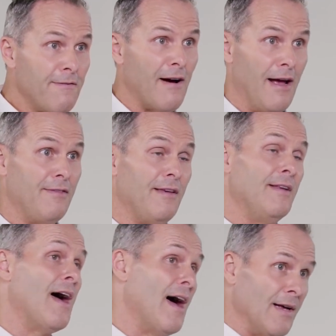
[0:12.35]
faith
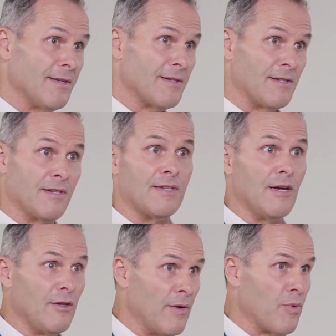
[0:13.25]
in us to sell their